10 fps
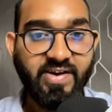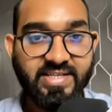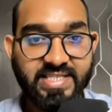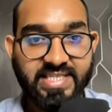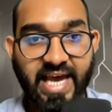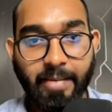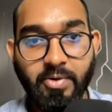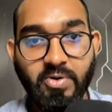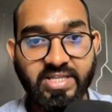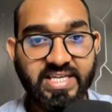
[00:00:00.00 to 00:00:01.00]
As you can see, I have
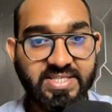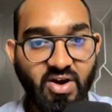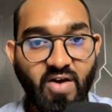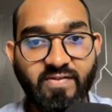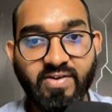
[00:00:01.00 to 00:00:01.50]
got this offer